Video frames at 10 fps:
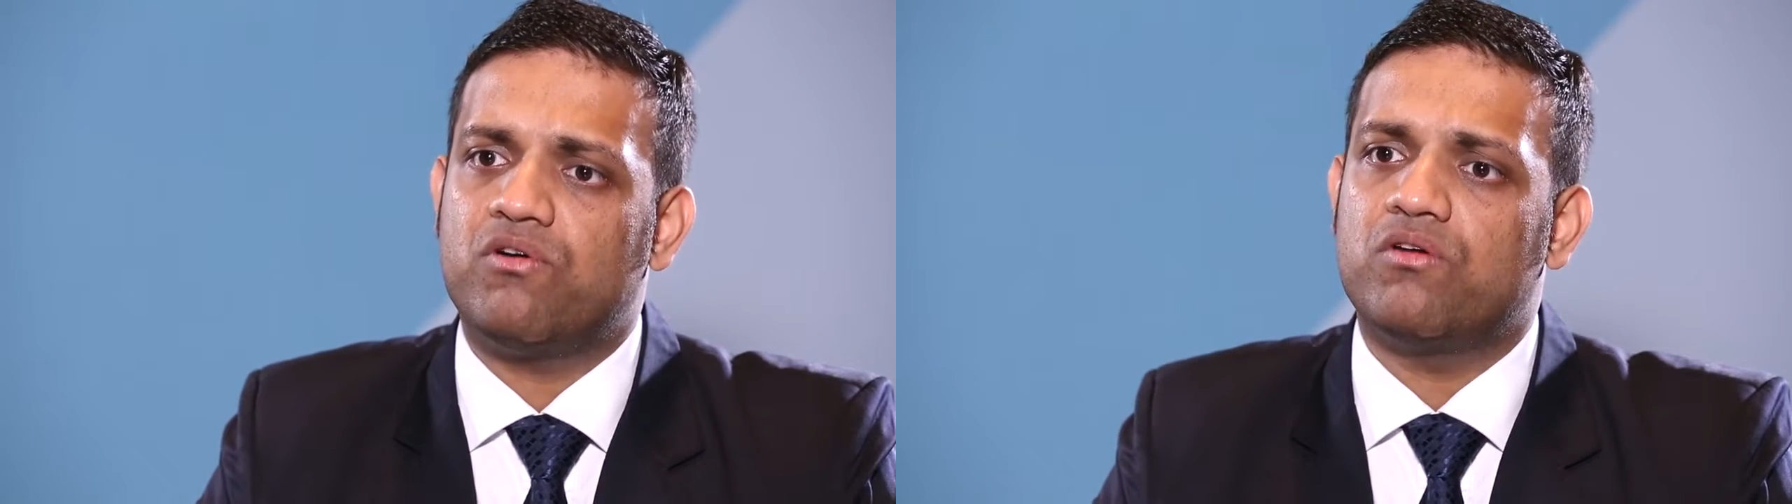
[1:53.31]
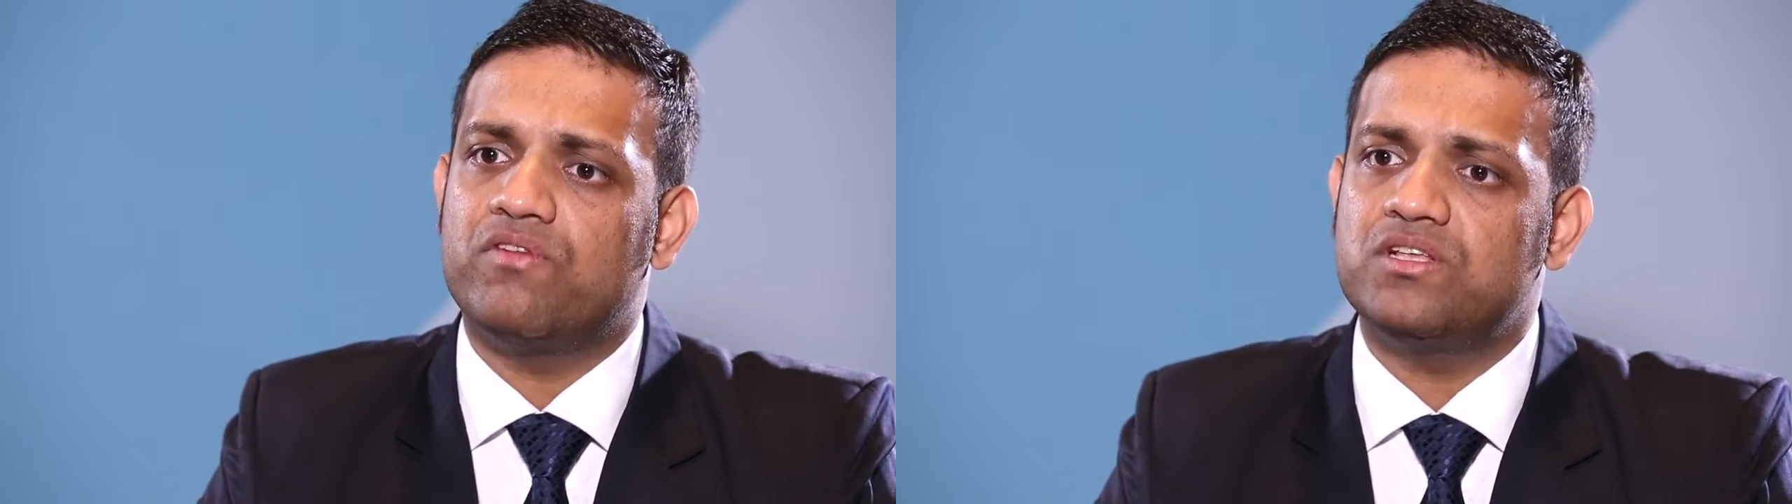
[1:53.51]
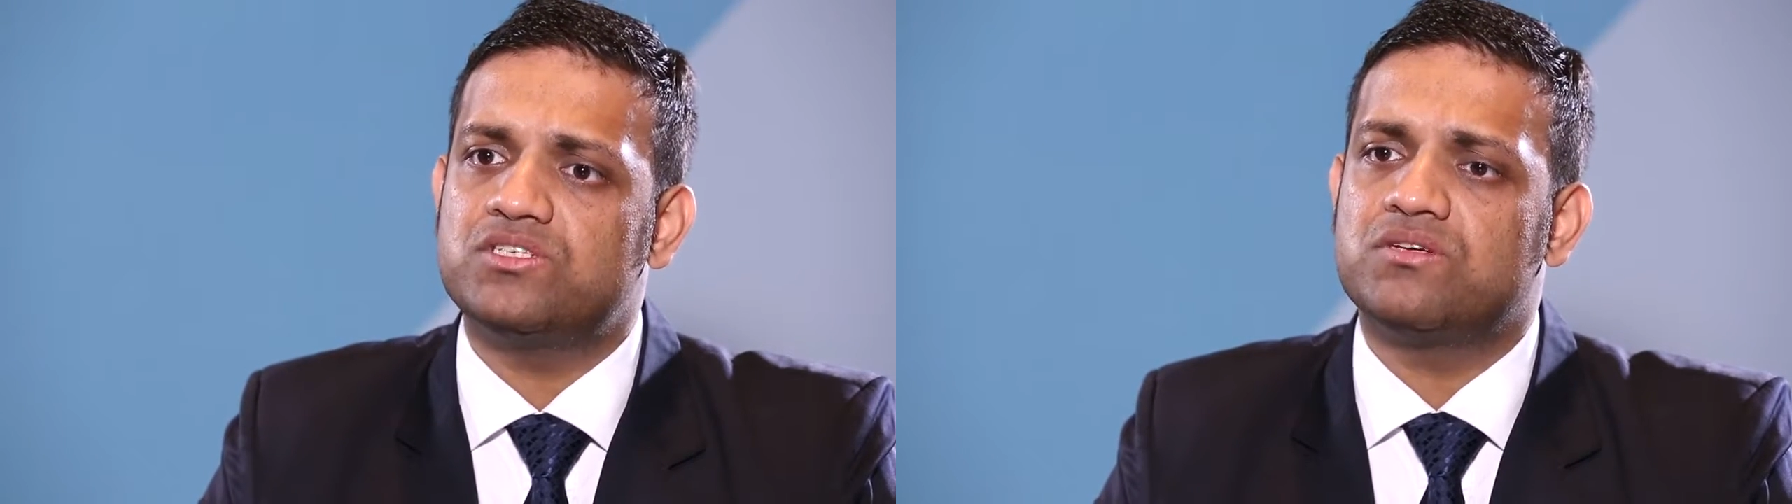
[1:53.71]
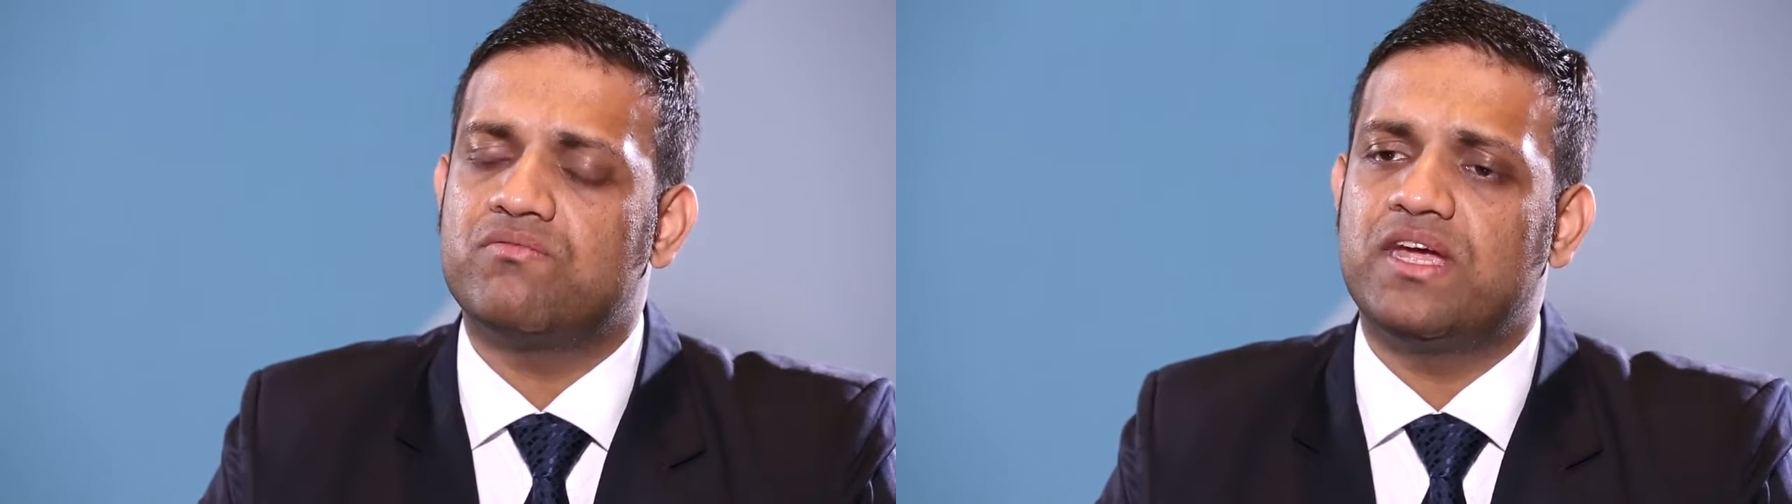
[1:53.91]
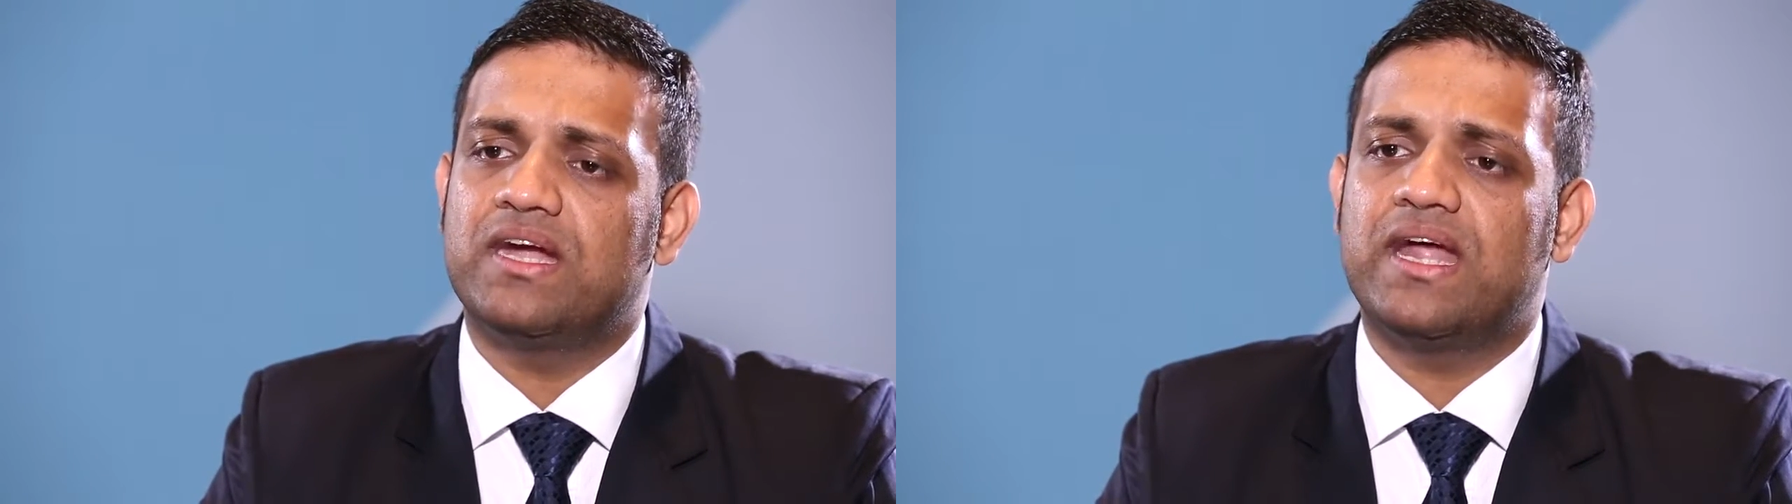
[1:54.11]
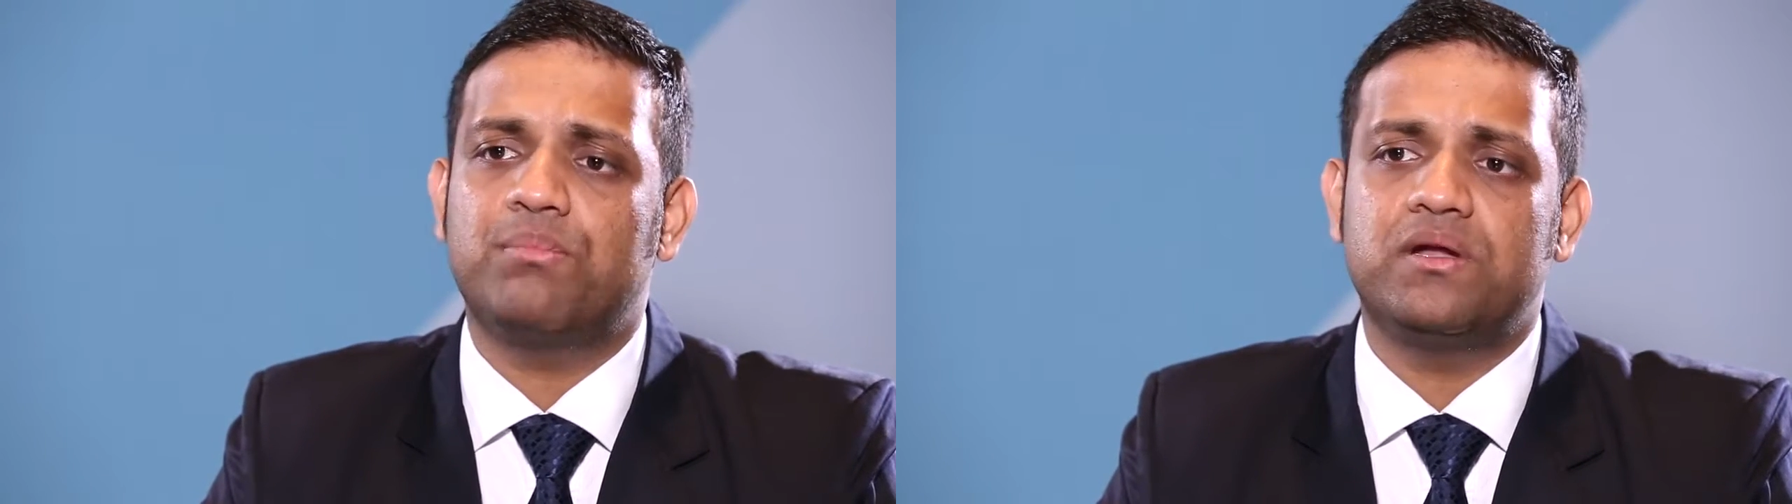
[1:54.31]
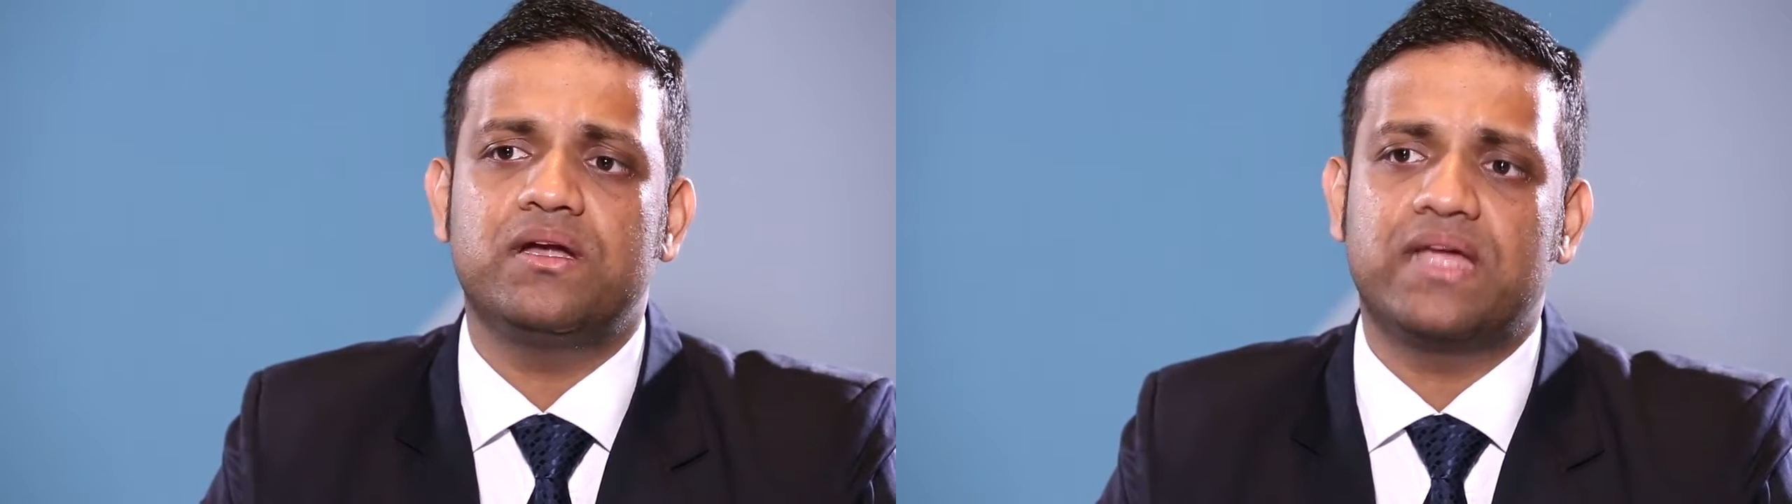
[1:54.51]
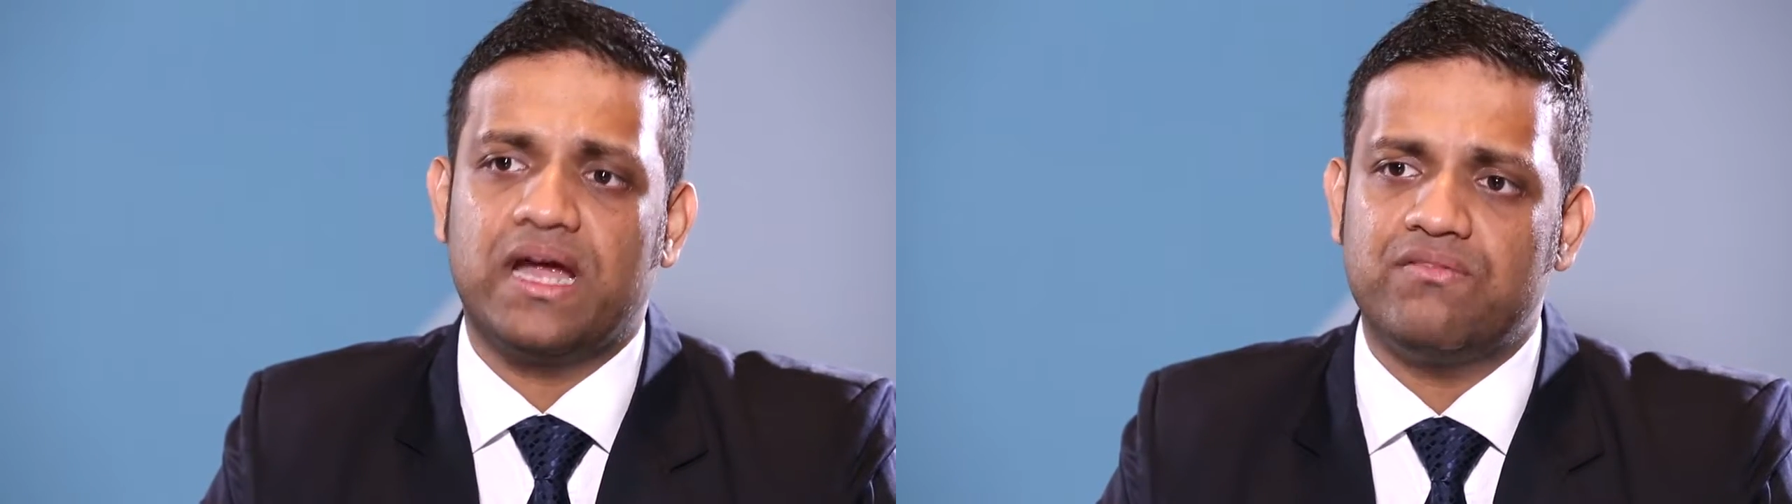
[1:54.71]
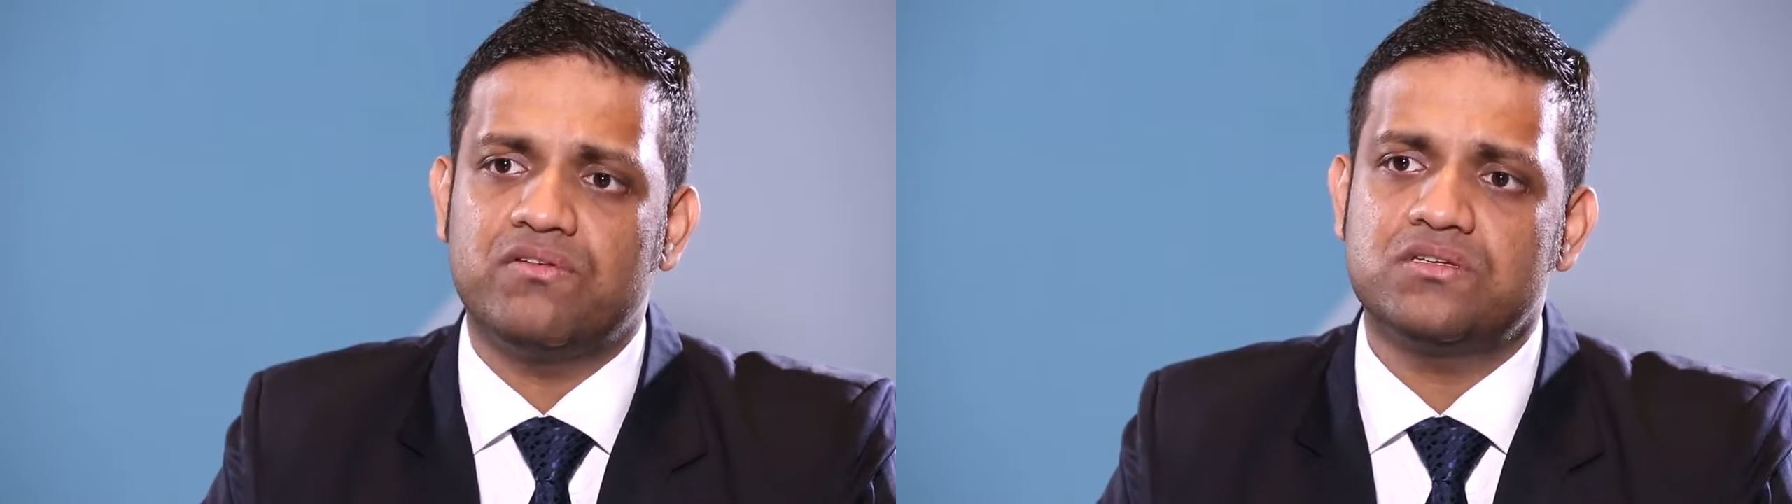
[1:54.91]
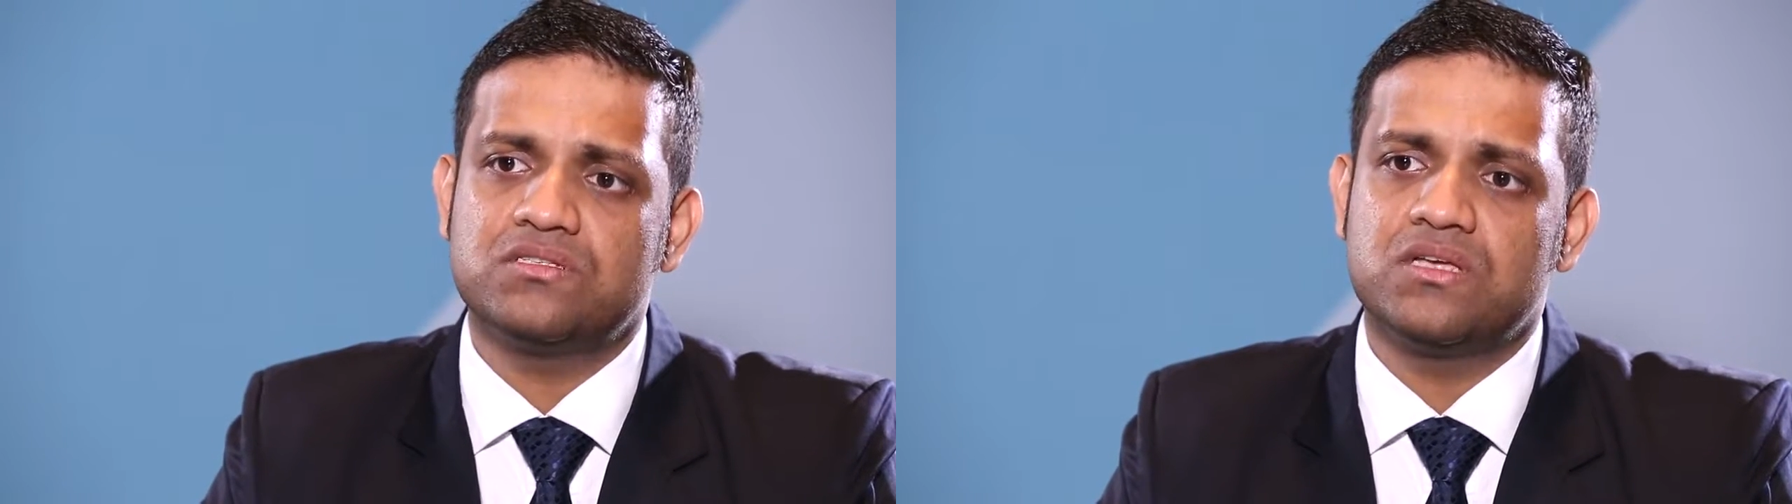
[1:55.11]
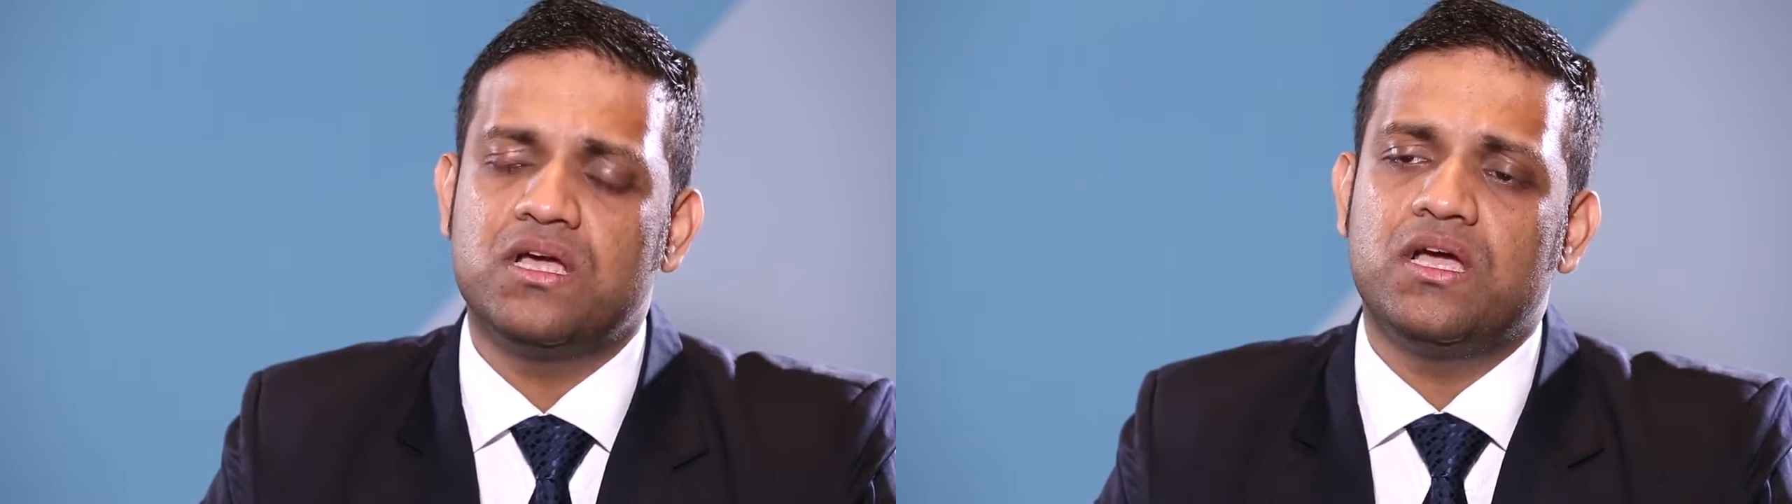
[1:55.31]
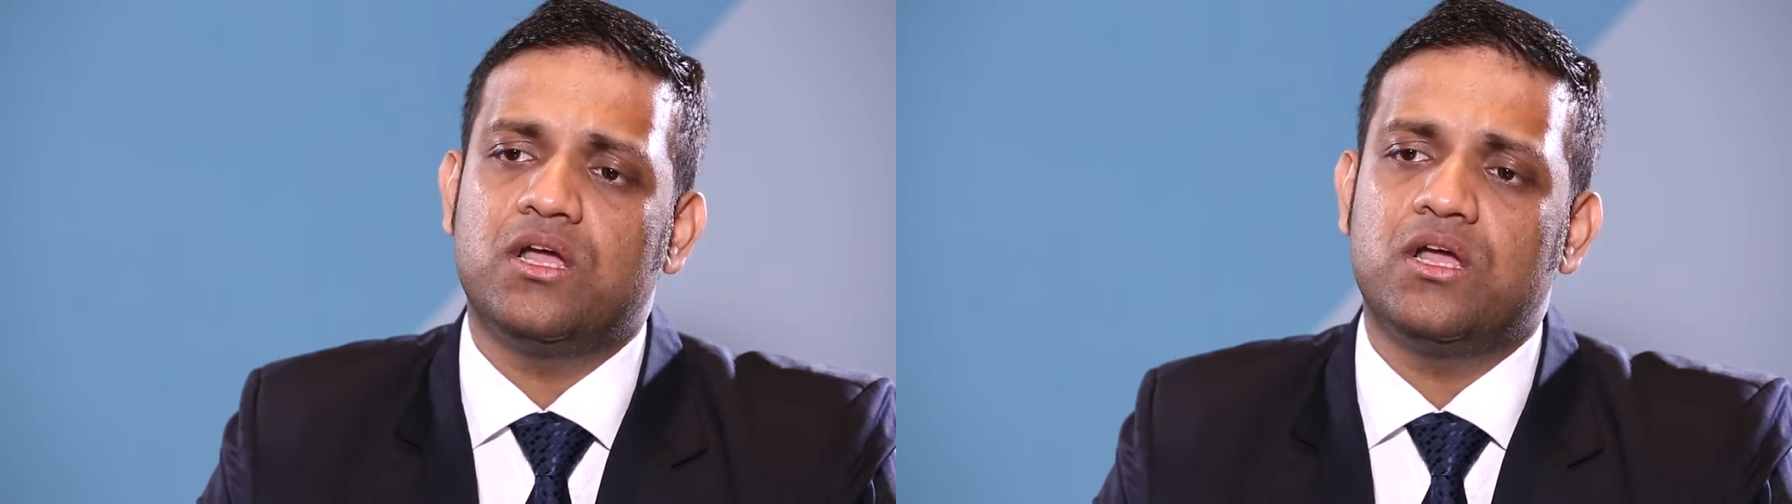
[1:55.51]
for which we adapted CADWorx